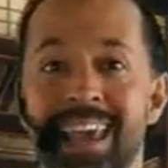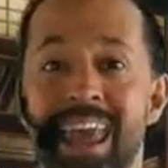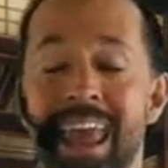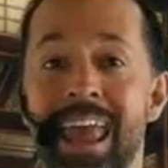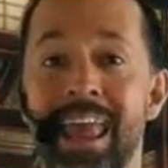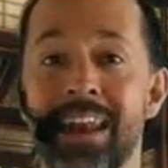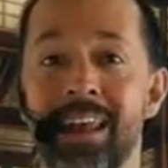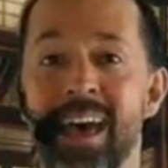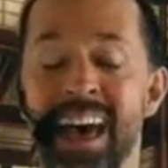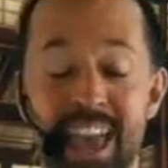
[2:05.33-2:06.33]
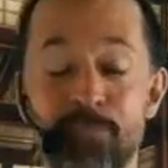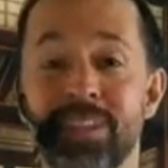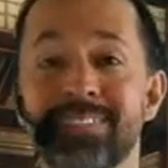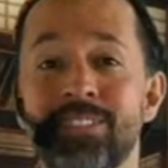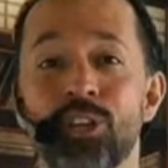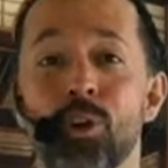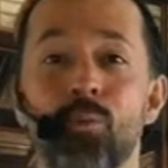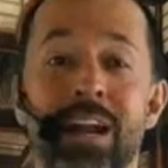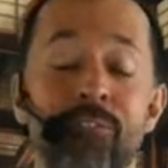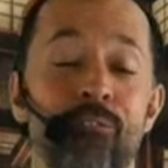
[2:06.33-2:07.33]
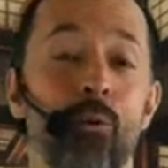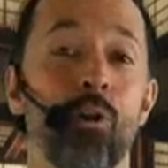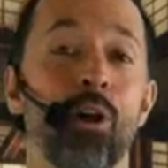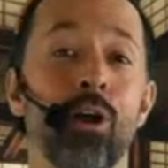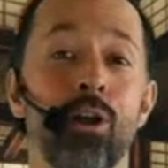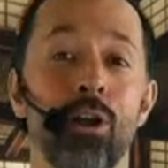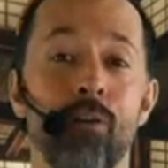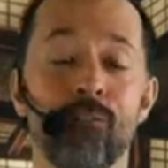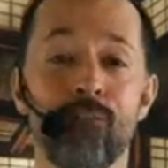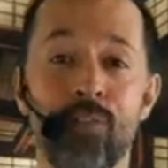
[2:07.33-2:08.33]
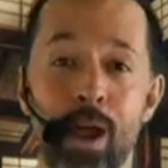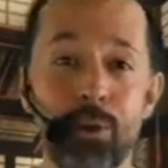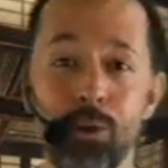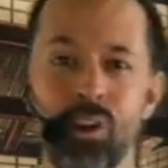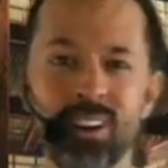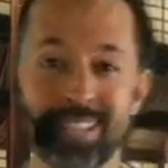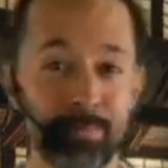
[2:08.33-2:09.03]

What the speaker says: and I've been teaching karate for a very long time.